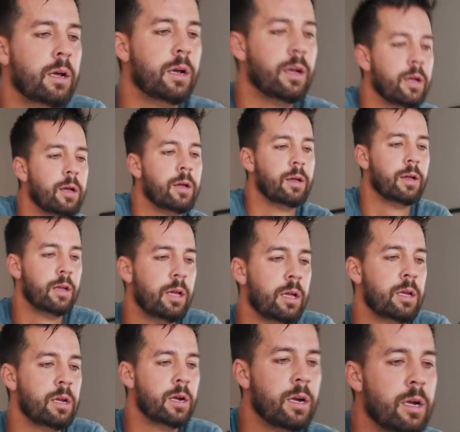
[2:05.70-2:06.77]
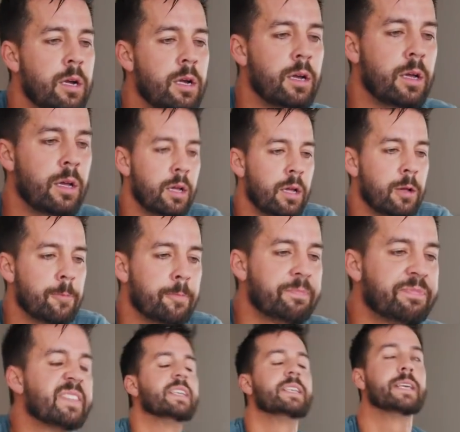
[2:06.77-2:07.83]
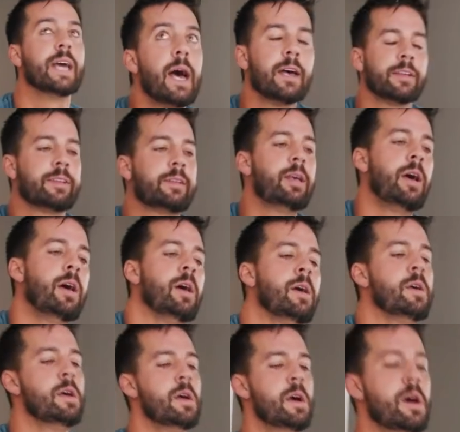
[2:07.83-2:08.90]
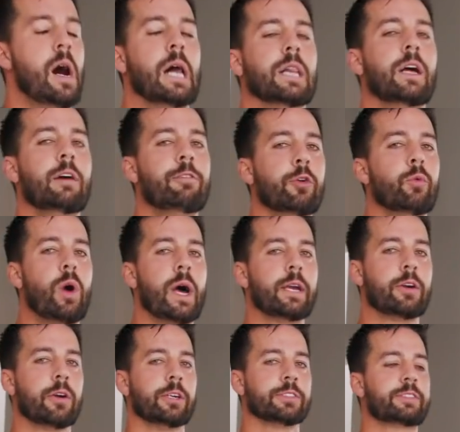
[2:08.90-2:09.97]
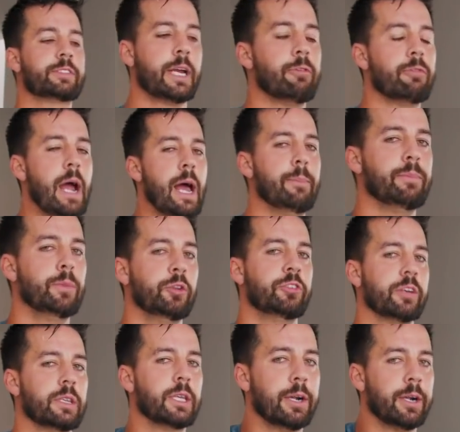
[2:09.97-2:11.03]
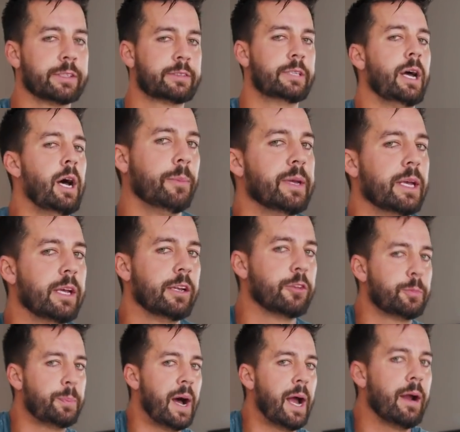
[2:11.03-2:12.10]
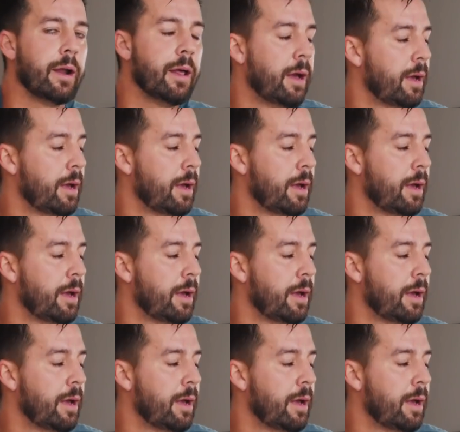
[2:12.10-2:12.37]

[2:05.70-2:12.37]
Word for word: I only fear never trying. Yes. I love when white girls say rap music lyrics to help me get inspired.